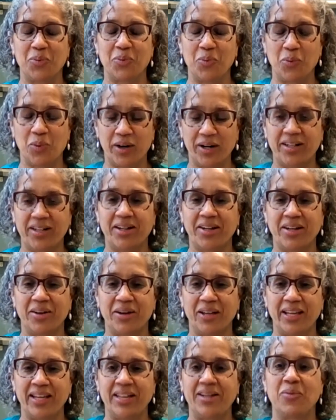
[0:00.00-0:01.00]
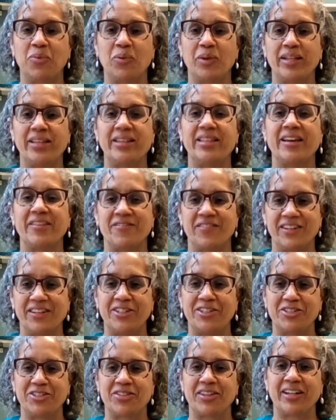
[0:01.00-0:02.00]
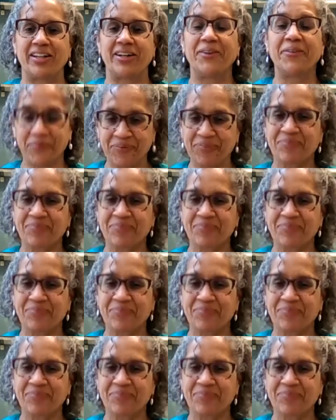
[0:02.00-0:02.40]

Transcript: work in with a fitness trainer.